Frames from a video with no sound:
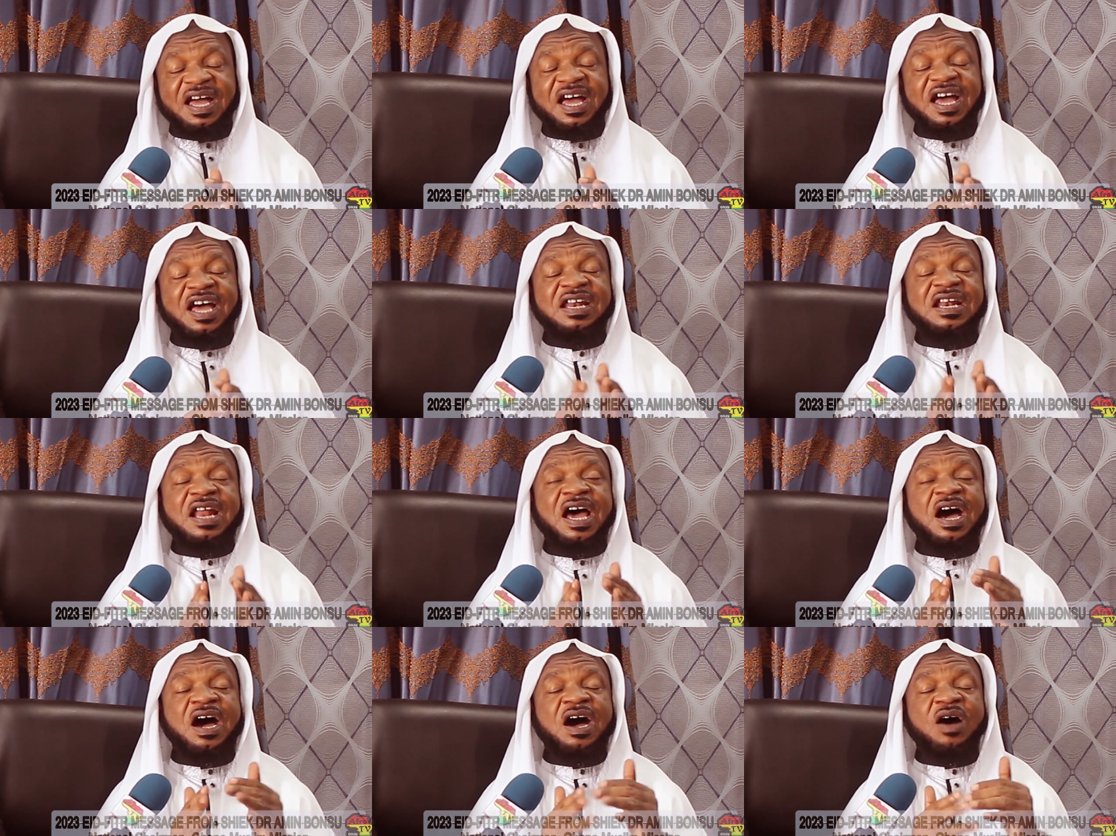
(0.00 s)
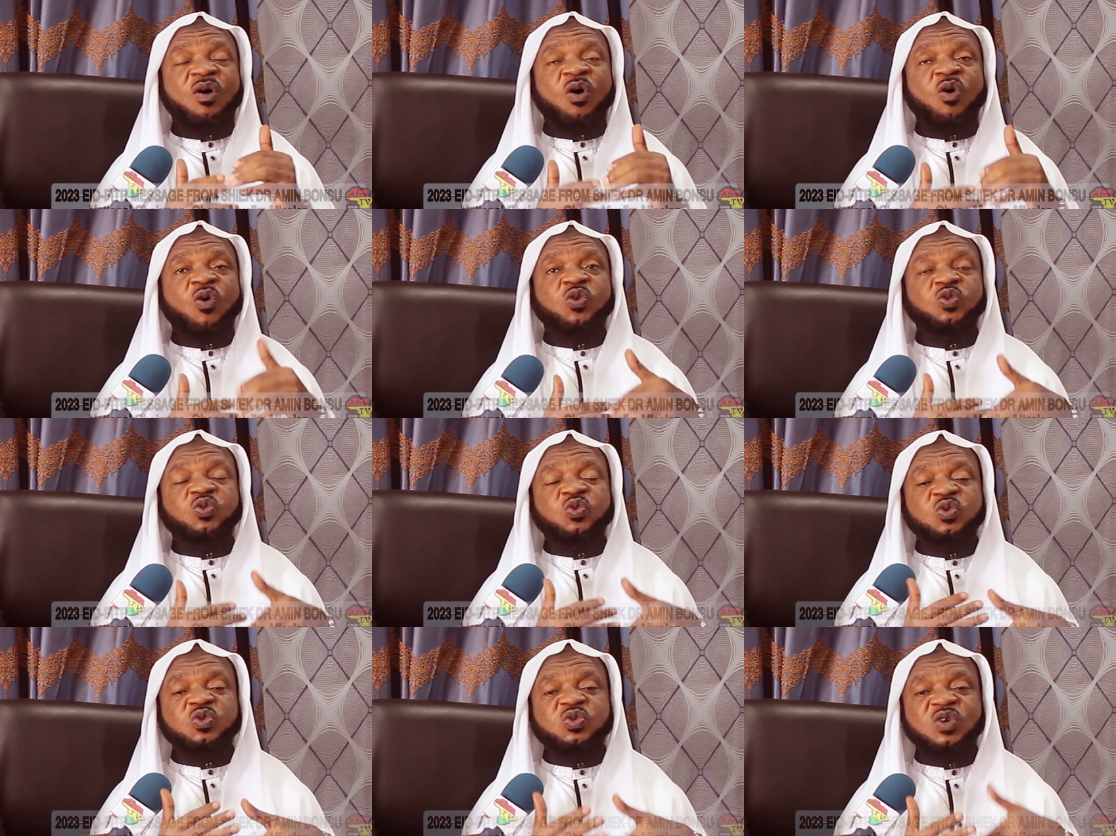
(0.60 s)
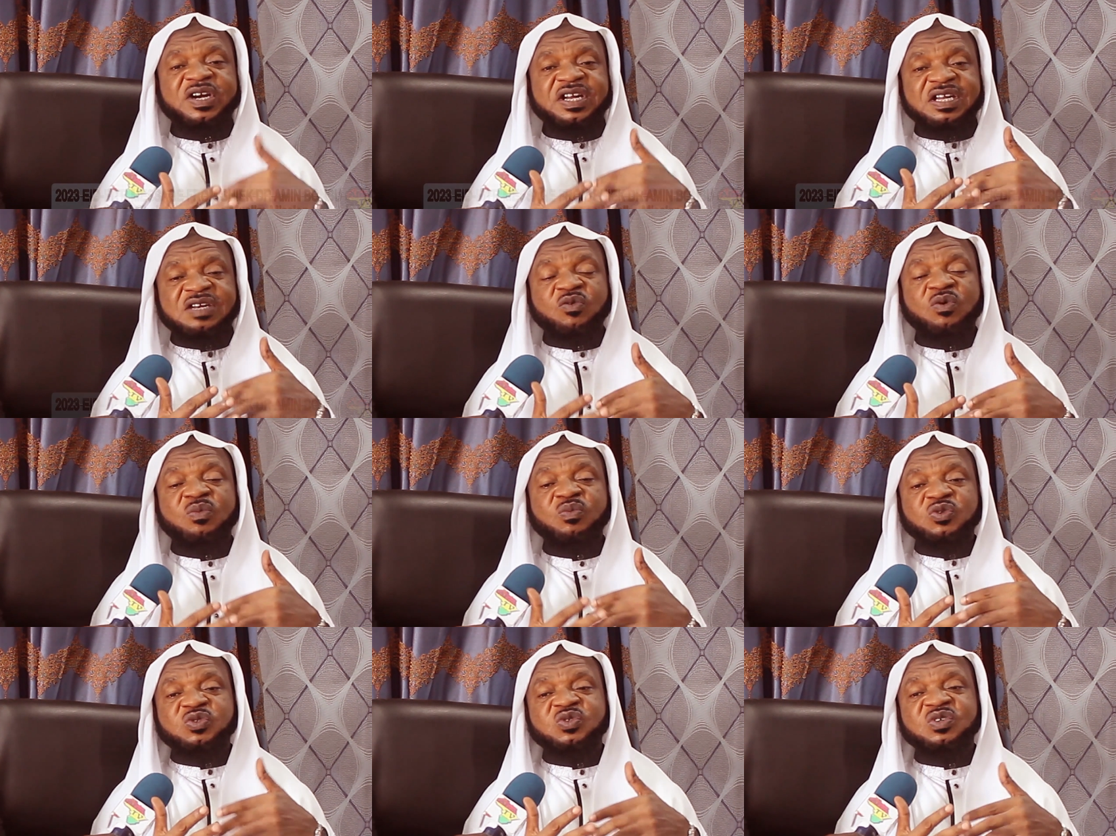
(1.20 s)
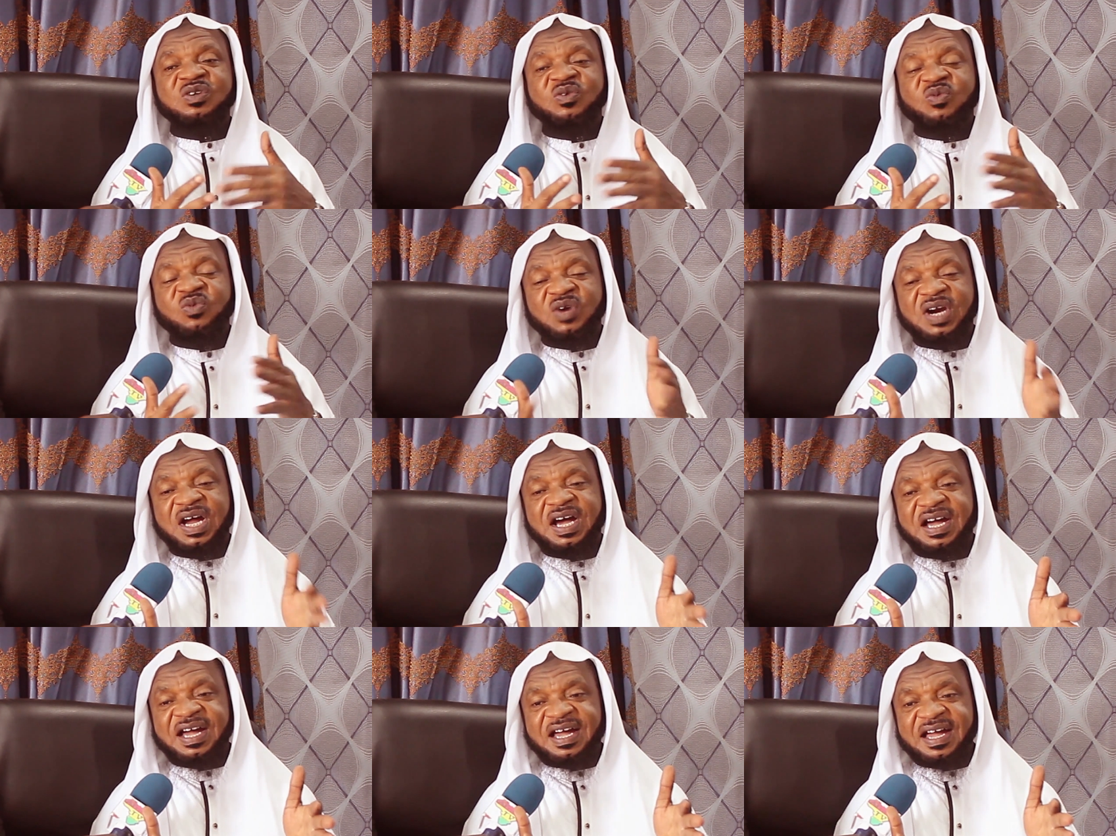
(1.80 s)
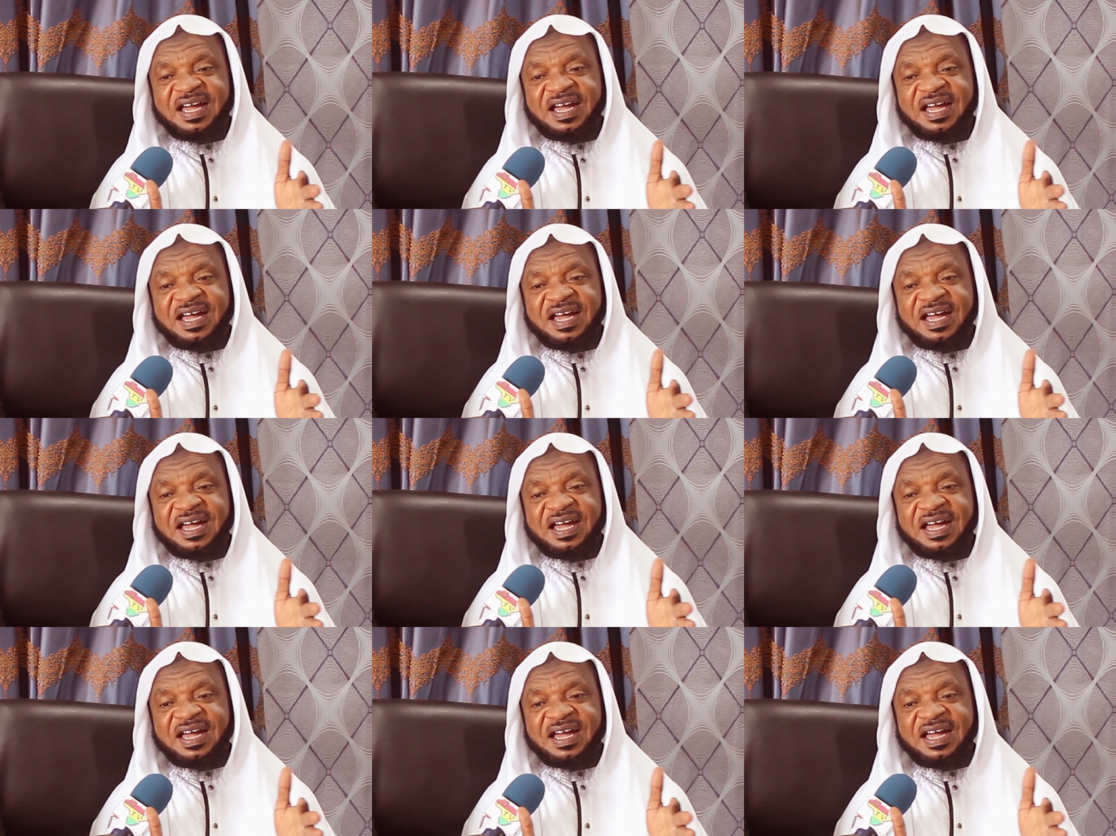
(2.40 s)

and now Okoto sorry no butunura.